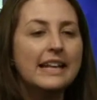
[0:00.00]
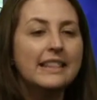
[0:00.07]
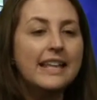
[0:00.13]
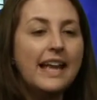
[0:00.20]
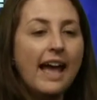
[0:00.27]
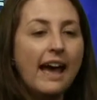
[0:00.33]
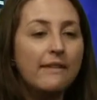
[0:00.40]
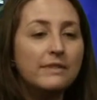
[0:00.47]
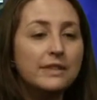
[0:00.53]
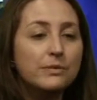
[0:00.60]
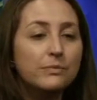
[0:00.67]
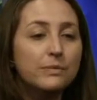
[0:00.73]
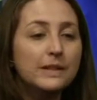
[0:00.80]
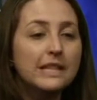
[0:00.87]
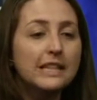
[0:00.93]
They have this
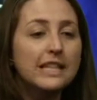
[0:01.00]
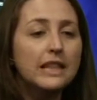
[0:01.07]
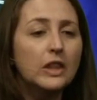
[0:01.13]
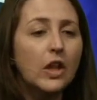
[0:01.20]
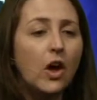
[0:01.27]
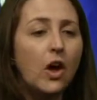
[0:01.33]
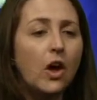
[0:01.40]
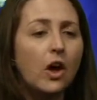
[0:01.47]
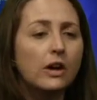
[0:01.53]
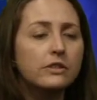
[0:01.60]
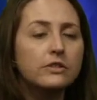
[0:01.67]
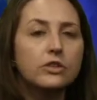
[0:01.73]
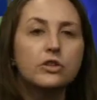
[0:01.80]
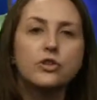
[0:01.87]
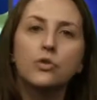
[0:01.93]
really long
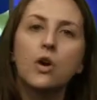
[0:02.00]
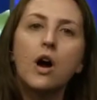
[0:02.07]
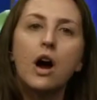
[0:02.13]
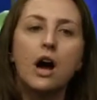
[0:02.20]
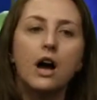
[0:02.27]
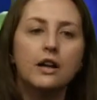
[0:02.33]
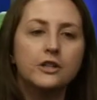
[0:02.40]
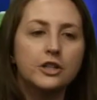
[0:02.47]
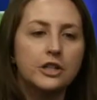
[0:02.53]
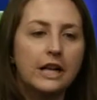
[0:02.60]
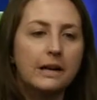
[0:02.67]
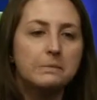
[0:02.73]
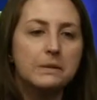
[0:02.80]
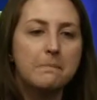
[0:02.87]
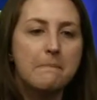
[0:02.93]

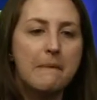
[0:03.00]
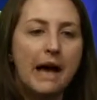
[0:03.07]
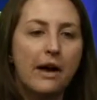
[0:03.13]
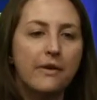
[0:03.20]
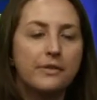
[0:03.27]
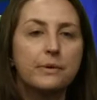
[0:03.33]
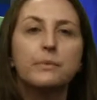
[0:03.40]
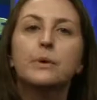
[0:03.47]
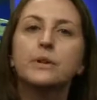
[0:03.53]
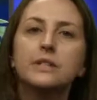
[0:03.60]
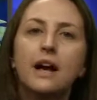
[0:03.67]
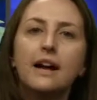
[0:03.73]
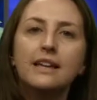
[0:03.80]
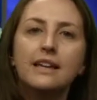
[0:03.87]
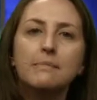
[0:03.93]
straw-shaped mouth. And we were
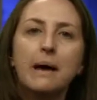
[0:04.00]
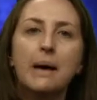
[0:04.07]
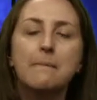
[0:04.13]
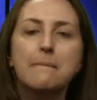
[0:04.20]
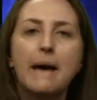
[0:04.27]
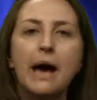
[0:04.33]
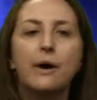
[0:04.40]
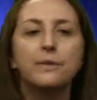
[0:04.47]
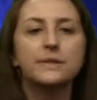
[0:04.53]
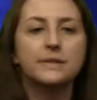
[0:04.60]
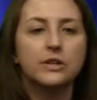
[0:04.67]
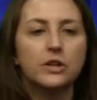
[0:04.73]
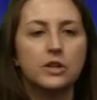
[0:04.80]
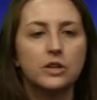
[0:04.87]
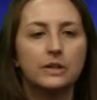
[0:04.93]
talking about mouths
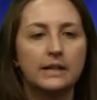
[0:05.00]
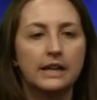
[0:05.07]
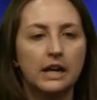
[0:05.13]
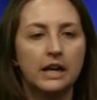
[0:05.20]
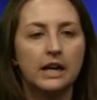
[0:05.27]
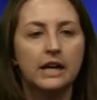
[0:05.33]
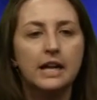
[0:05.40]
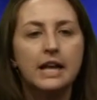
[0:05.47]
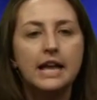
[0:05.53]
earlier.